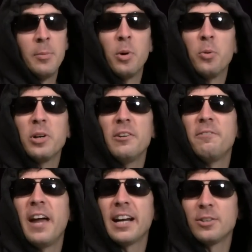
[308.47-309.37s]
But we're going to
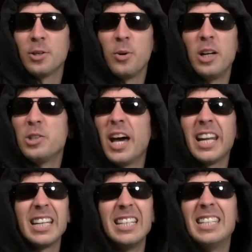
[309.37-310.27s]
factor the
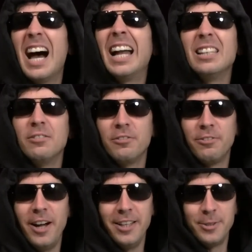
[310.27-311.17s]
quadratic and not even
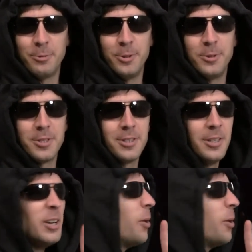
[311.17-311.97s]
find the roots.